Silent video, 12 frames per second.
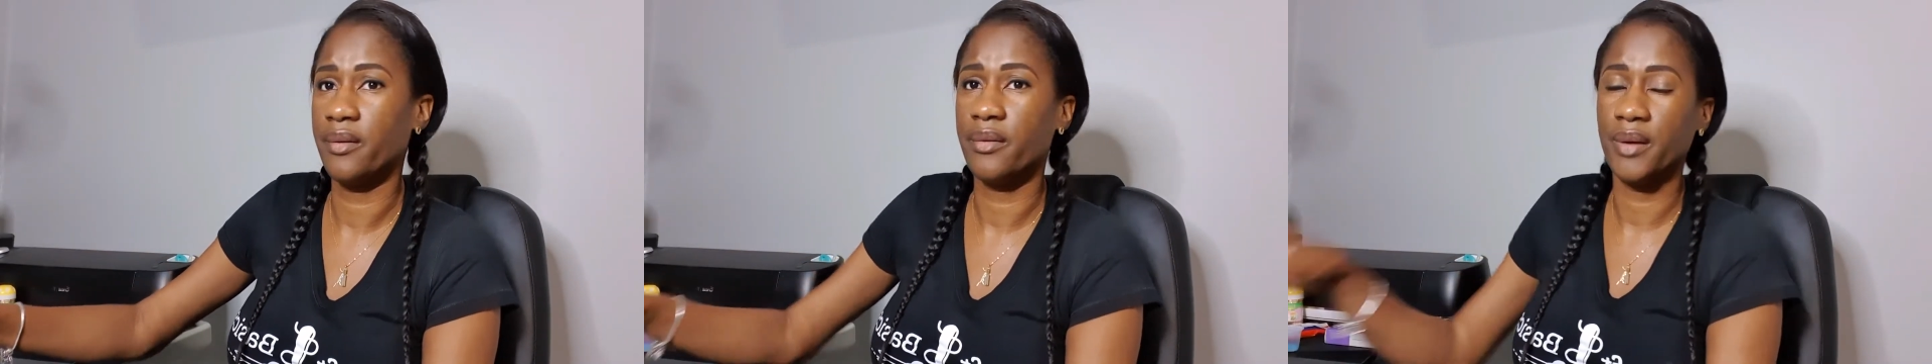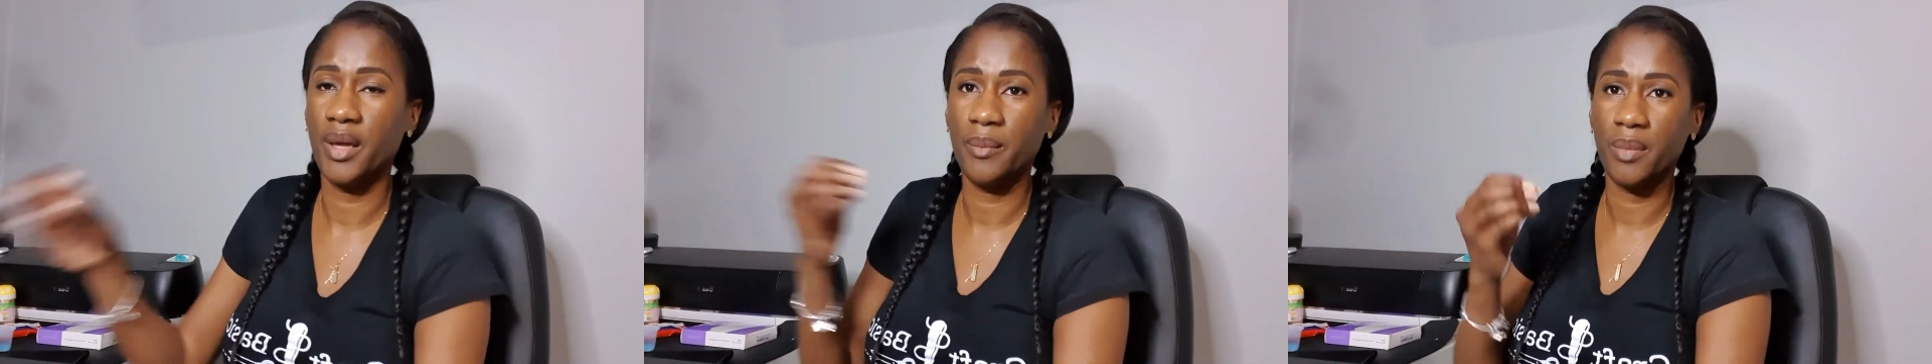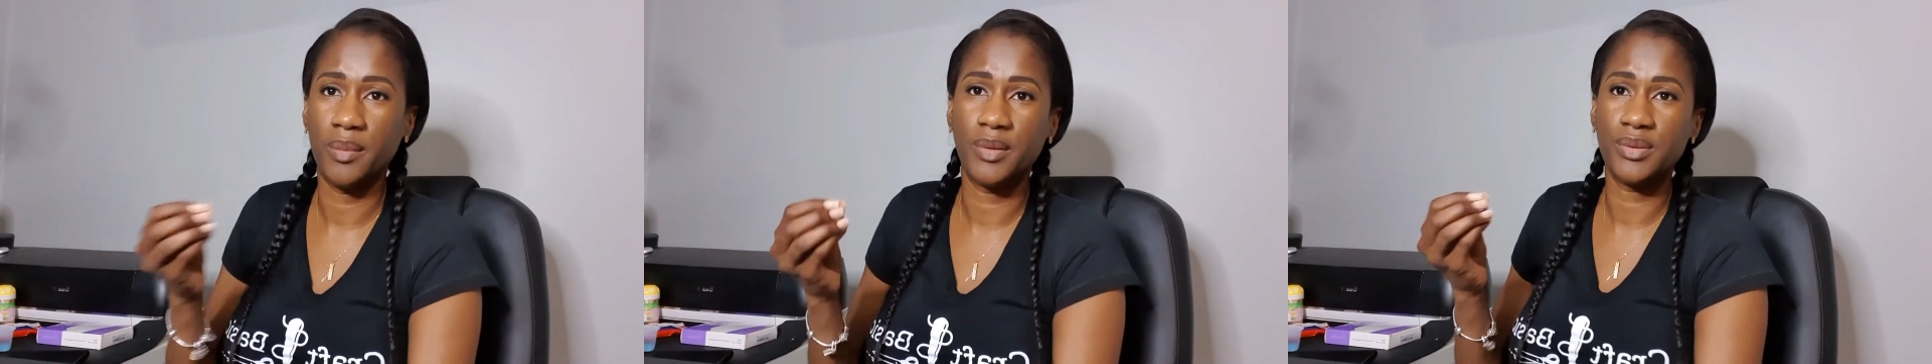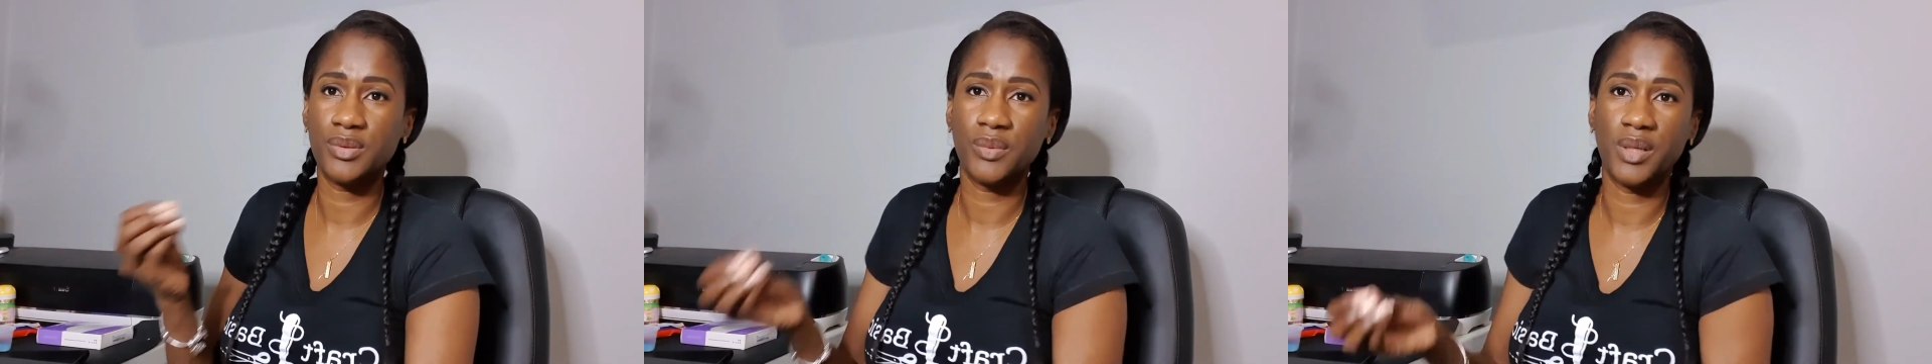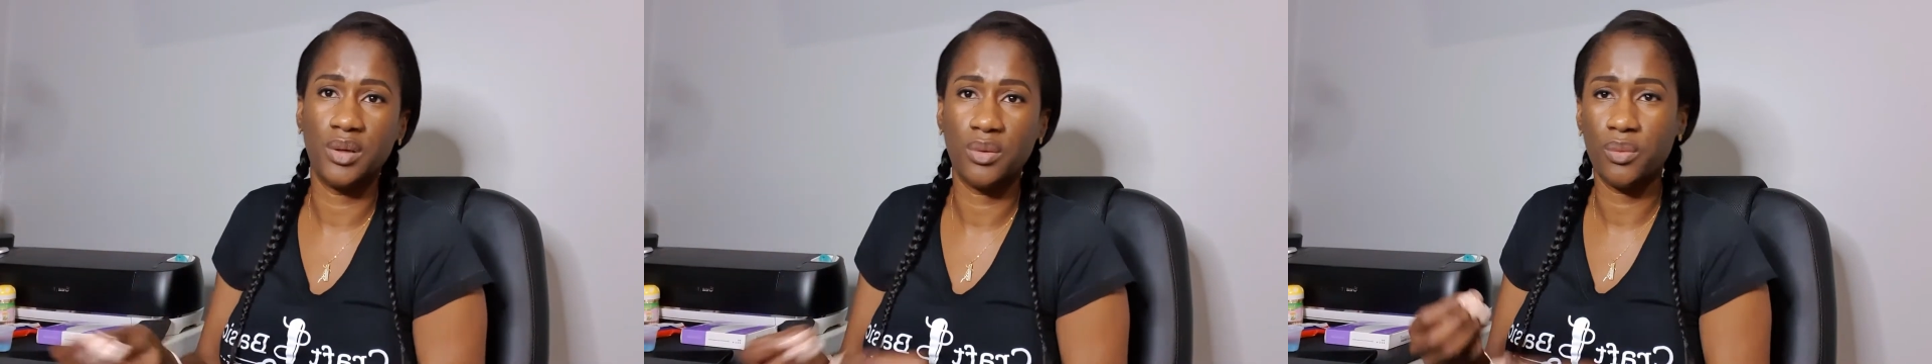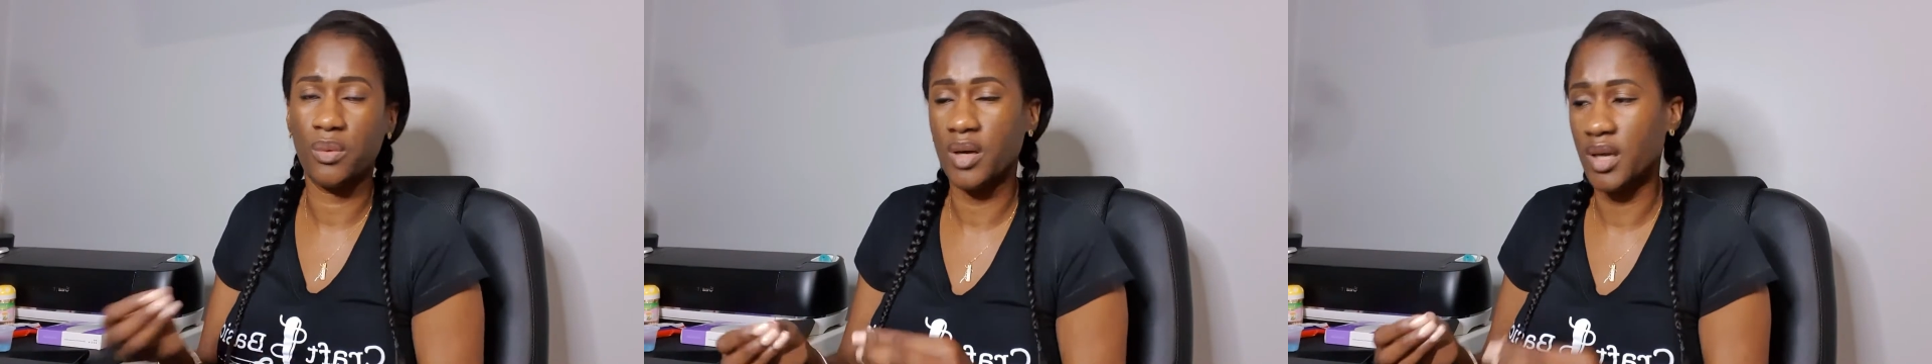create bubbles when you're
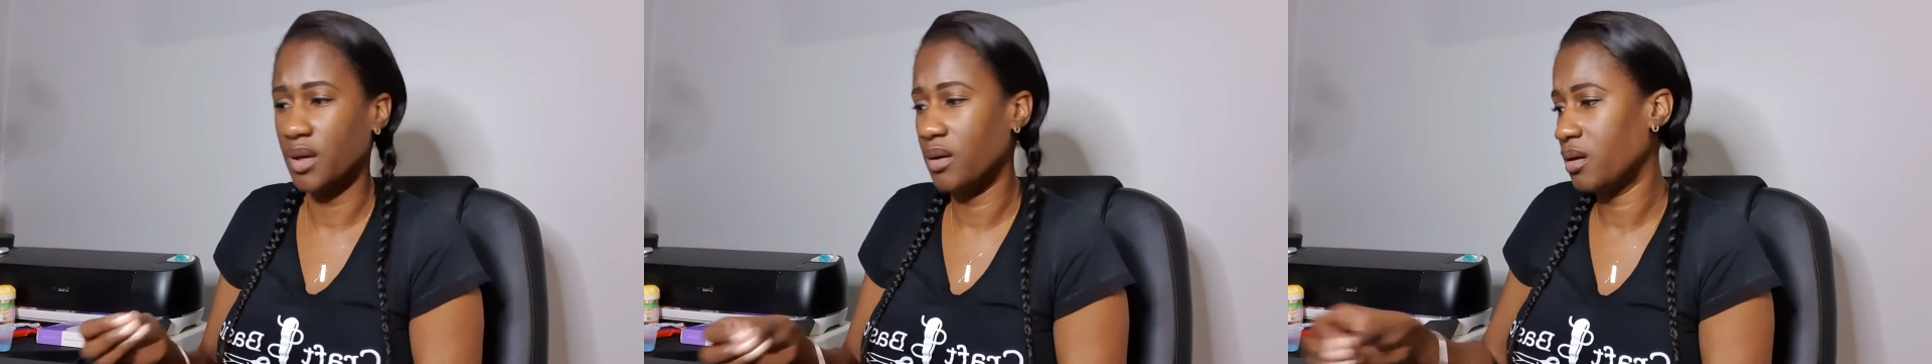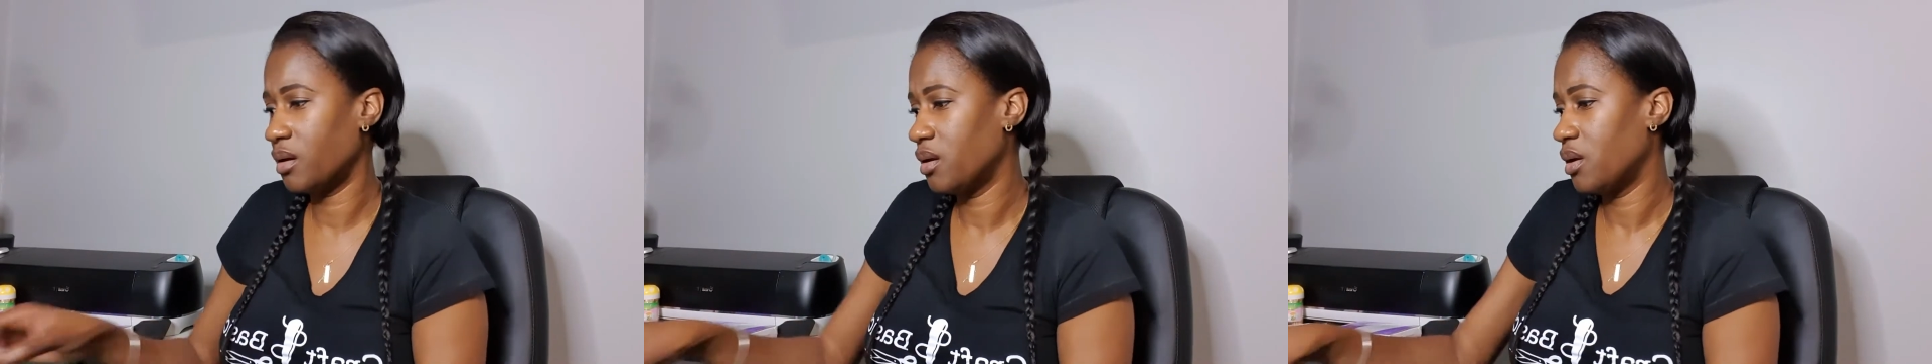working